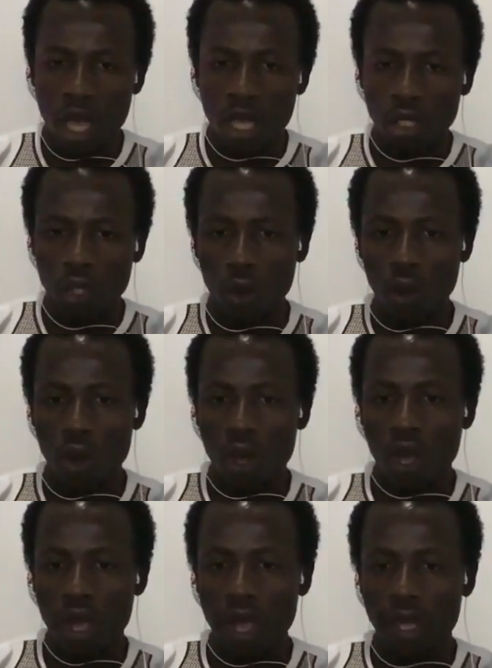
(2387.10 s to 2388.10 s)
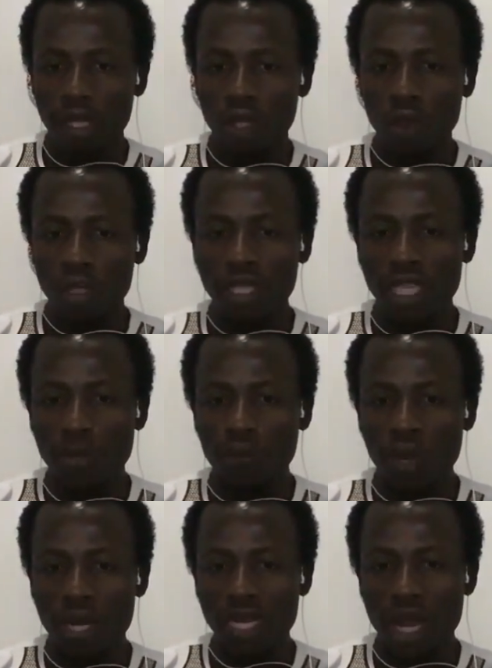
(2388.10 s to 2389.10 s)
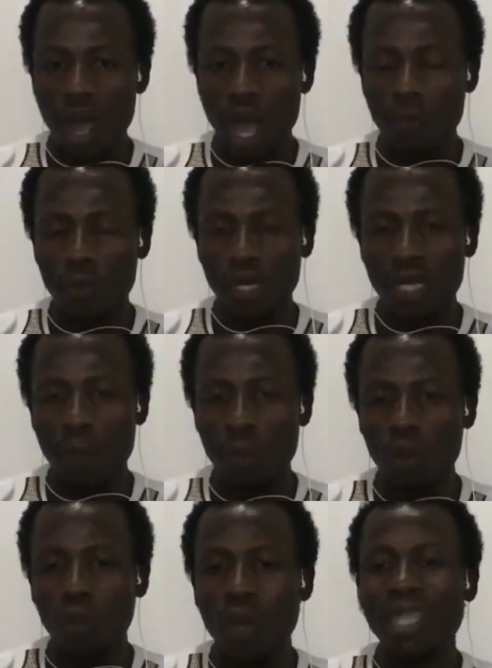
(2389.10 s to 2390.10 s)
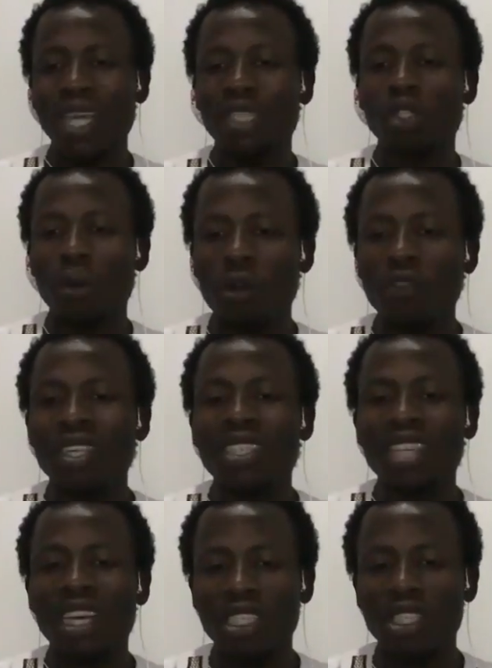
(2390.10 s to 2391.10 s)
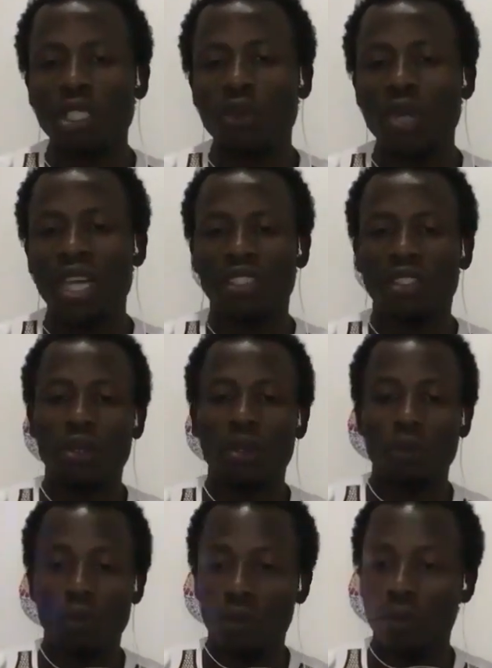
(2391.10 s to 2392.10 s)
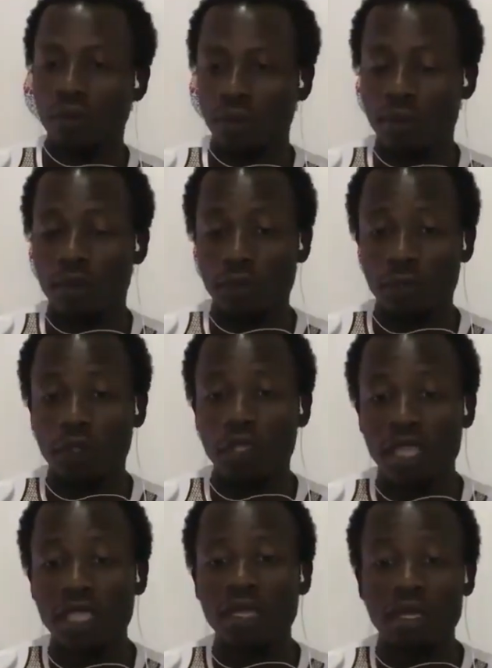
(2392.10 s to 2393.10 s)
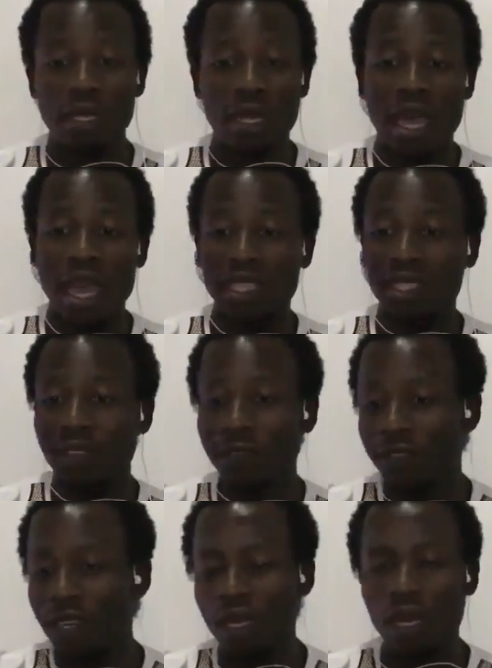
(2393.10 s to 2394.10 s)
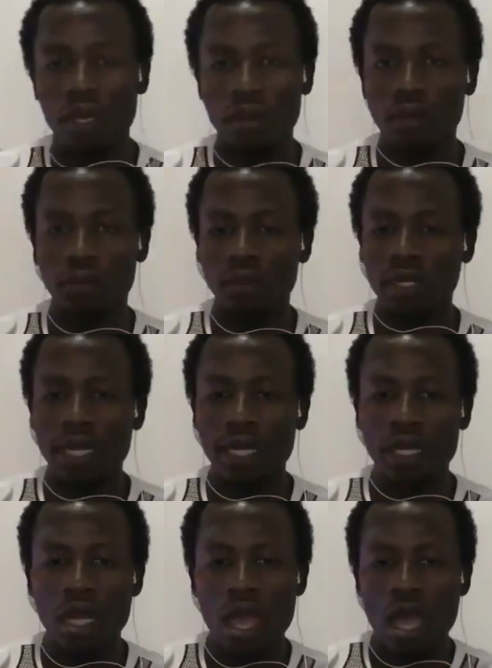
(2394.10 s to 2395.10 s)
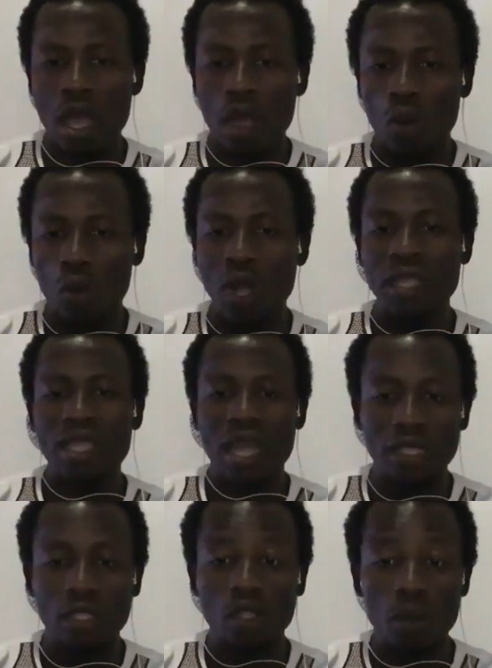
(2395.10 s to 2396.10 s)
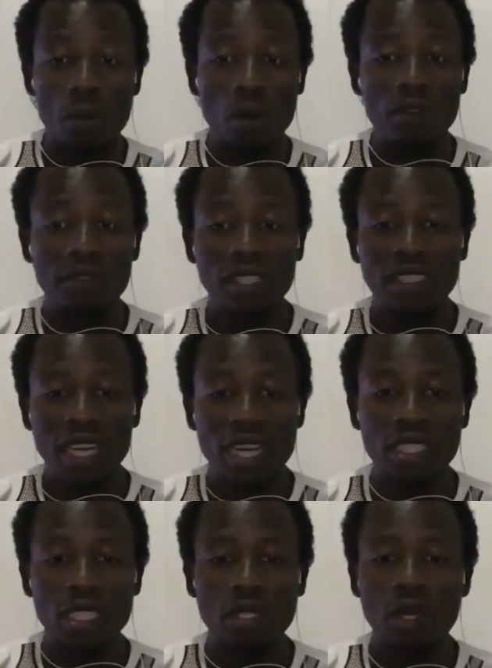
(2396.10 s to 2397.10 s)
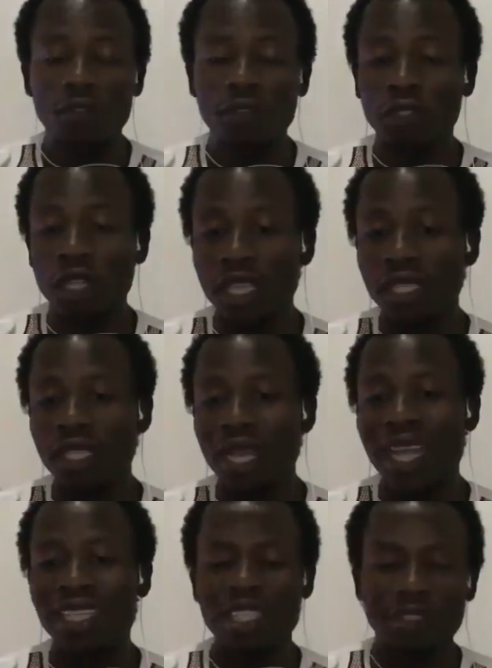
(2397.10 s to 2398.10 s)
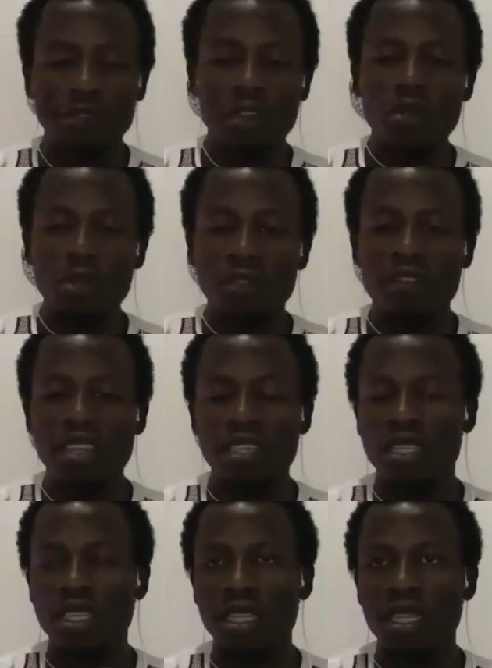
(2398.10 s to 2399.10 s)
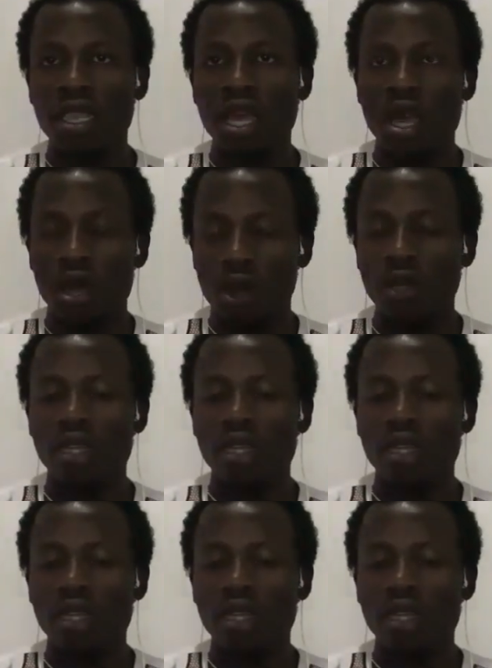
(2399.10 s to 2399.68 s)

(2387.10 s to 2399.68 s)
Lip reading: So this point now, I'm talking about what are some of the challenges we are studying at different what are some of the challenges of studying at different universities on